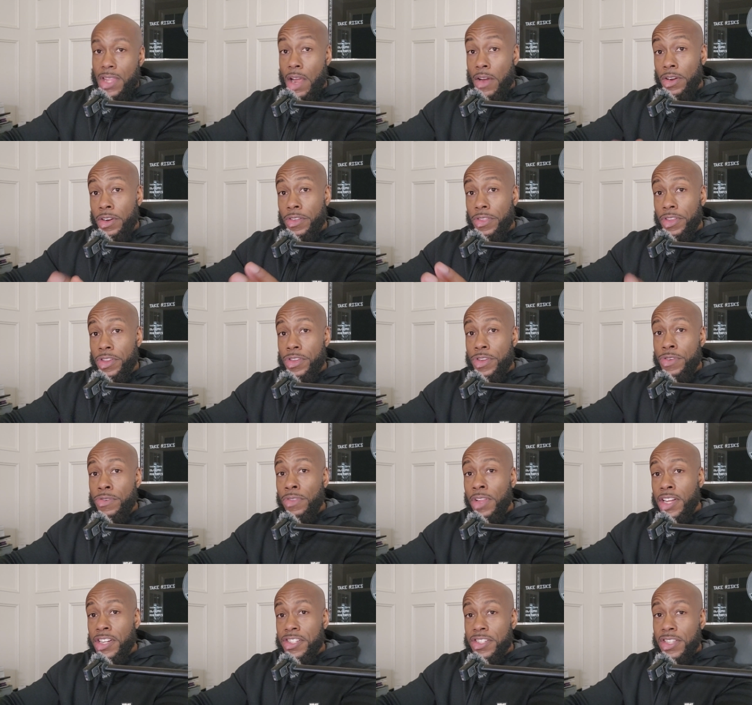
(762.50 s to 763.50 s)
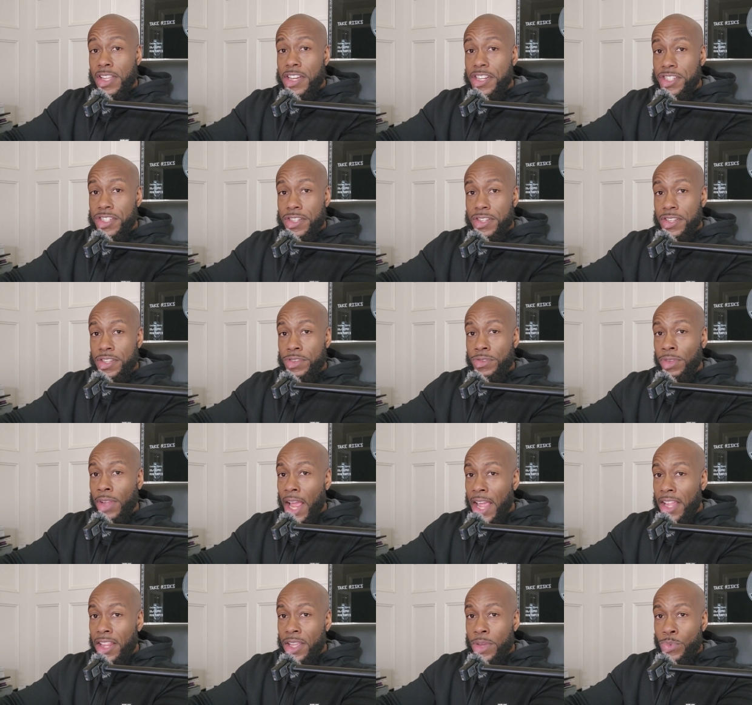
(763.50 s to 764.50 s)
Now, under the new legislation, you
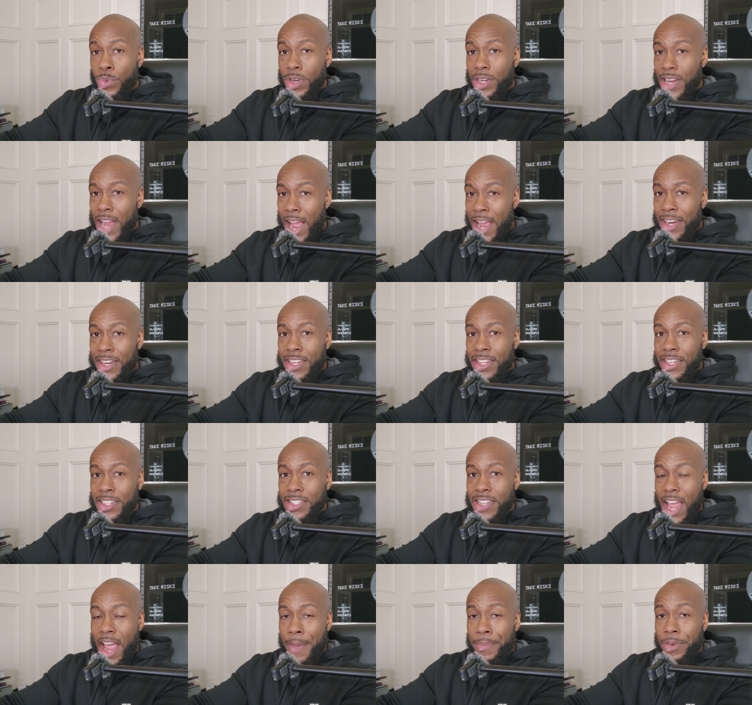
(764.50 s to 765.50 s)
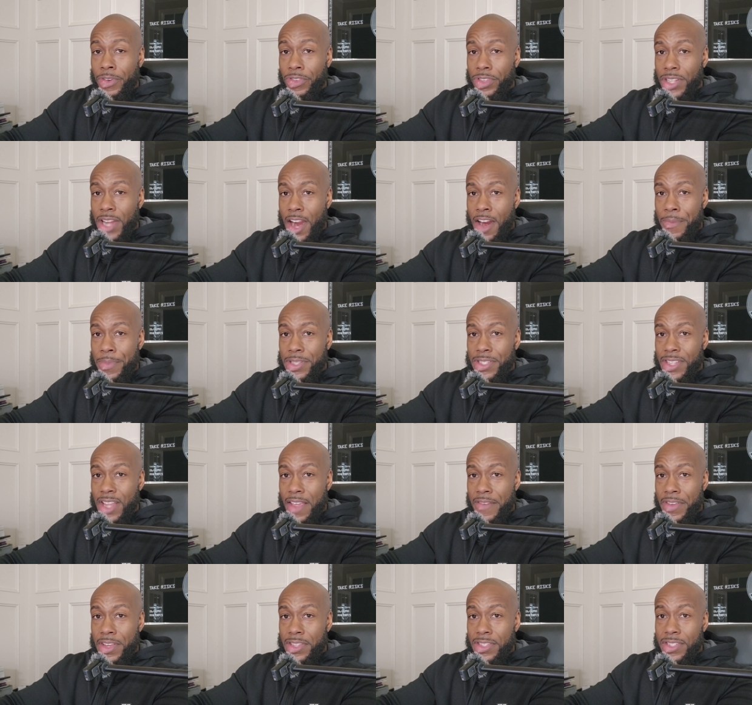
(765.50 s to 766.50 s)
likely would not need to tap your retirement
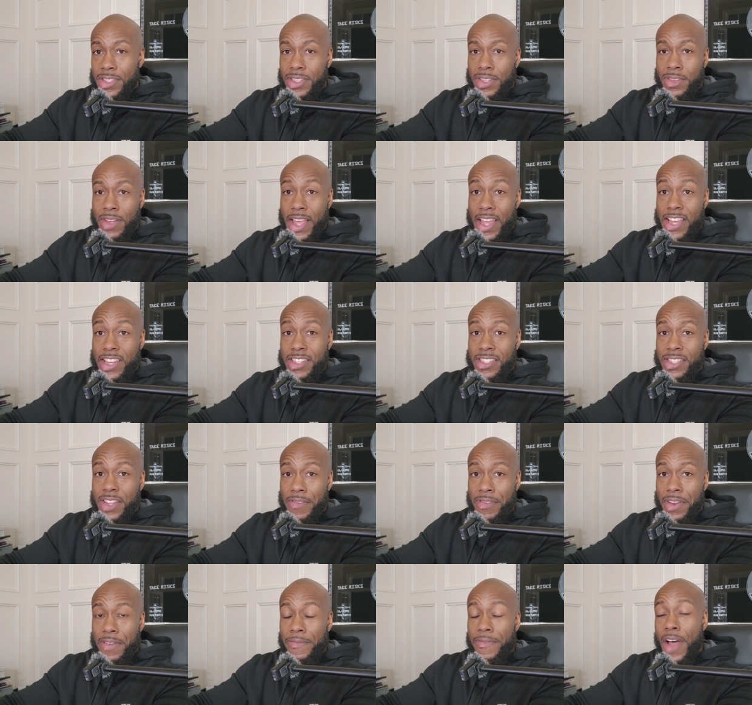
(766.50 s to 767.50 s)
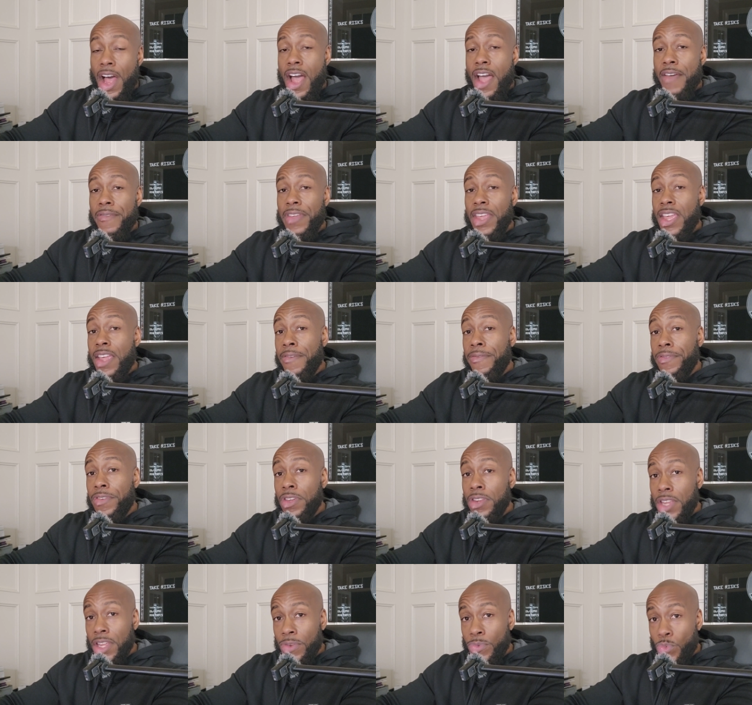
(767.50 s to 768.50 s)
savings until age 75 if
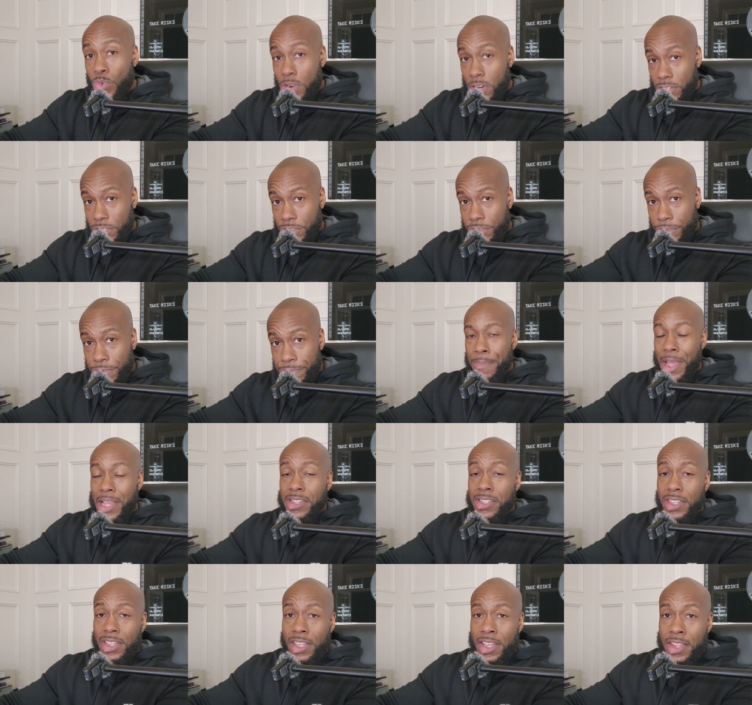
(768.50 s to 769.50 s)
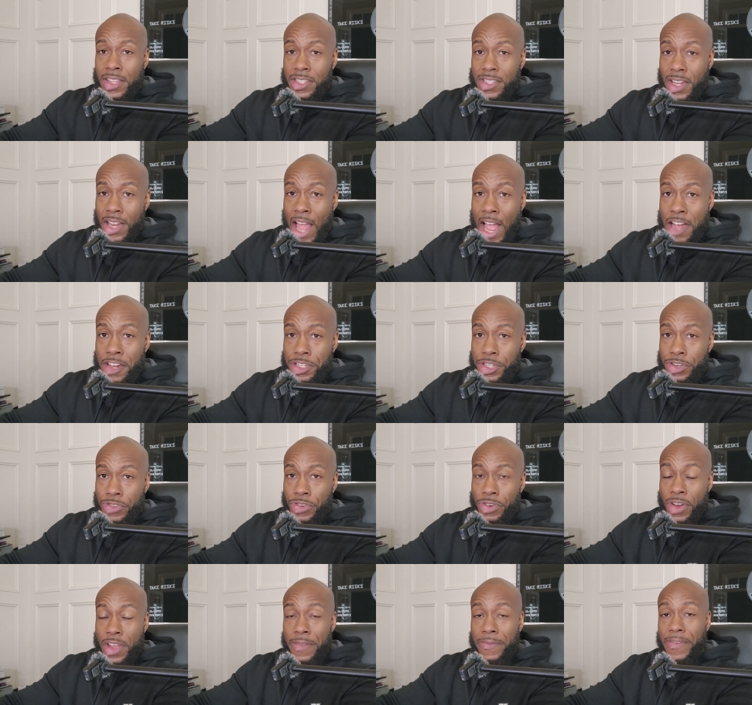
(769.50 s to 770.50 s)
you didn't want to. Basically, this allows
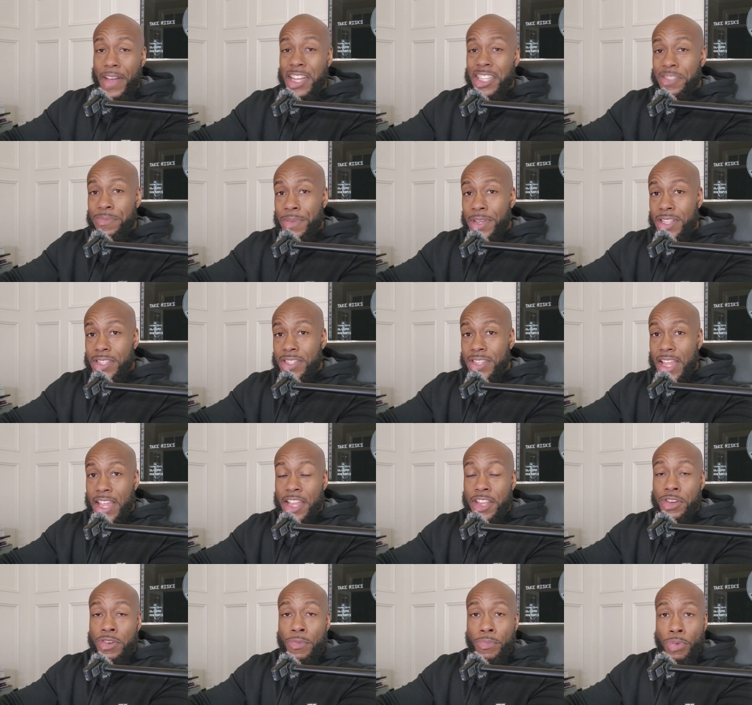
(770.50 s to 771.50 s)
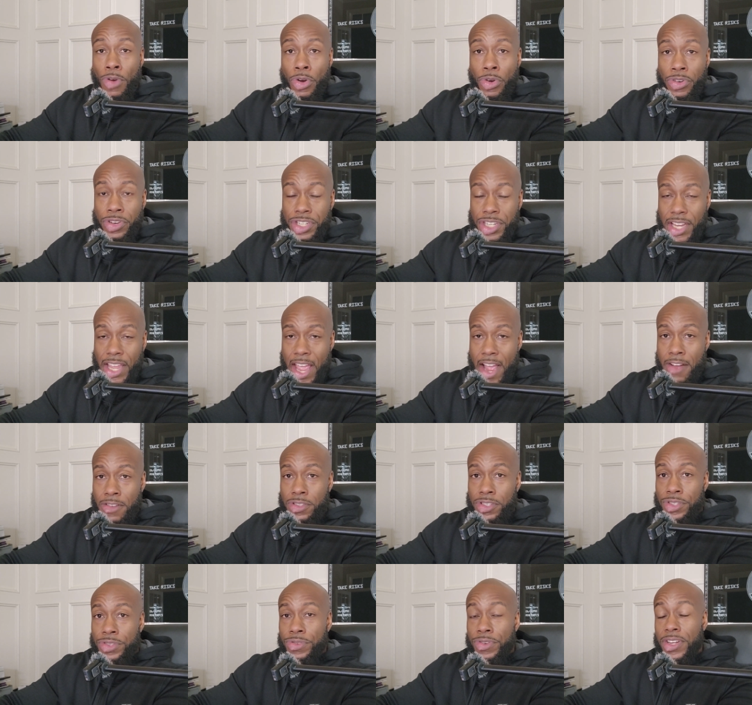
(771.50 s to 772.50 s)
your investments and your brokerage
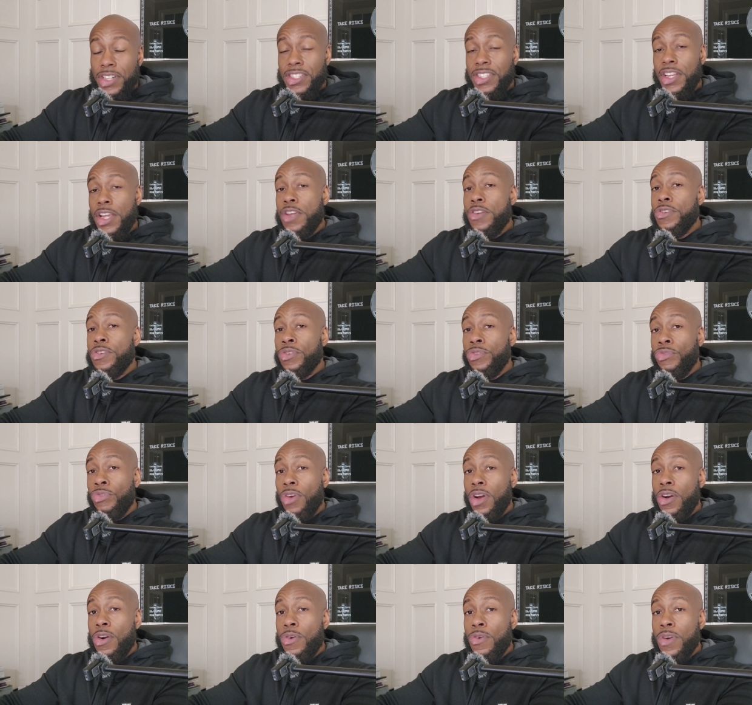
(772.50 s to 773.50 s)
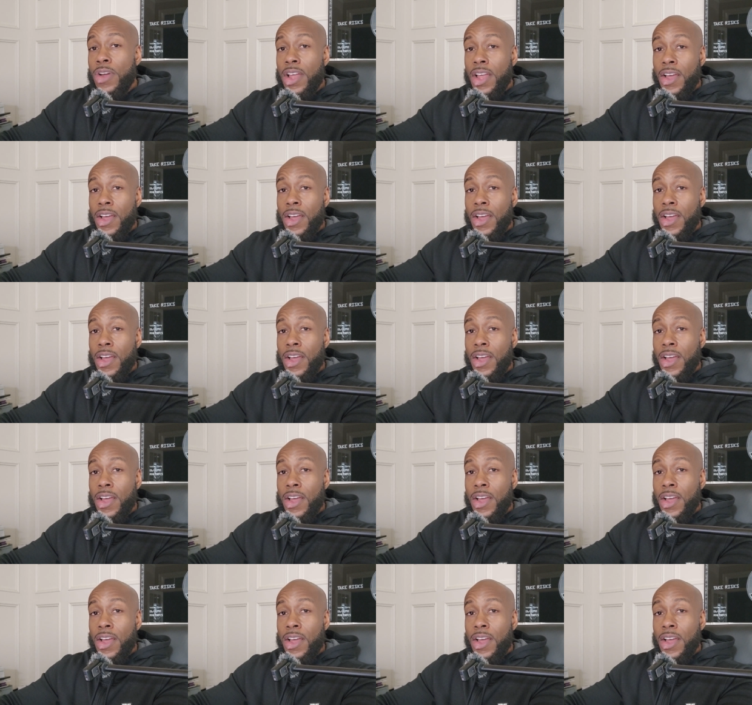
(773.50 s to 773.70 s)
accounts to continue to grow